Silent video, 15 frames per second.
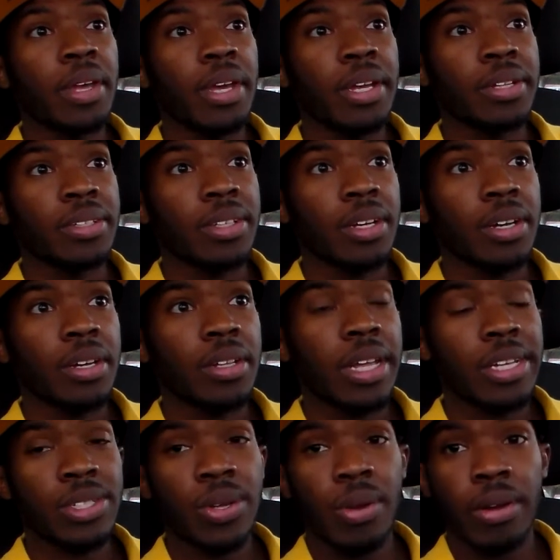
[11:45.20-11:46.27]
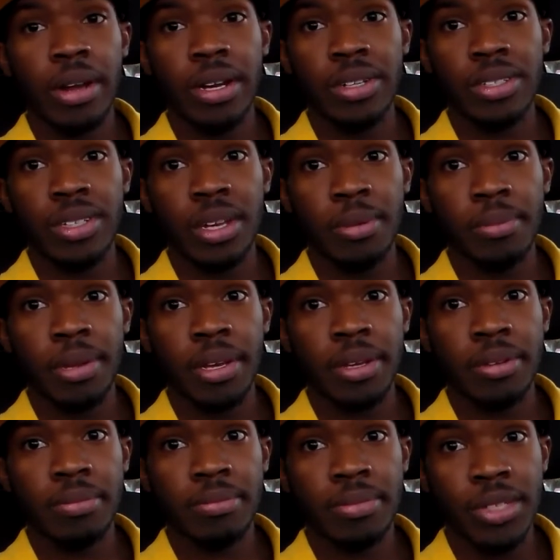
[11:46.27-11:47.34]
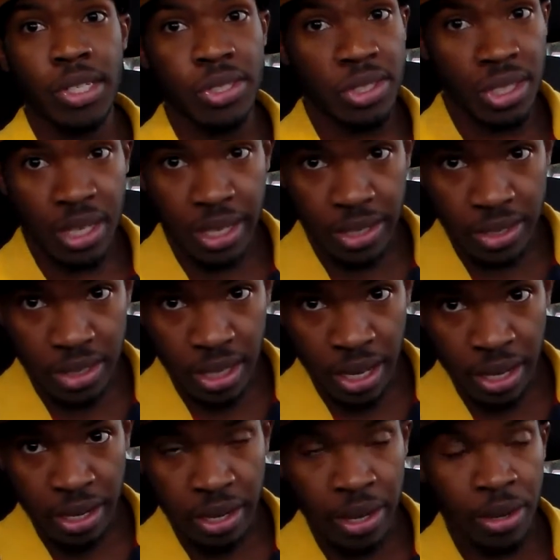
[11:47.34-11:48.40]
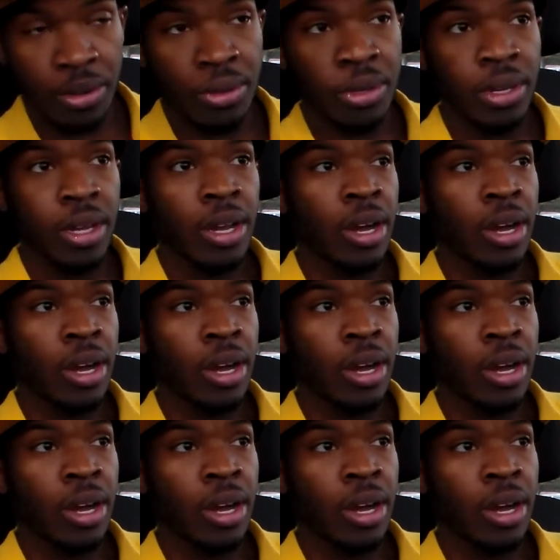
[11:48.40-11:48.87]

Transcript: And that's all I gotta say, man. This is Kent signing out.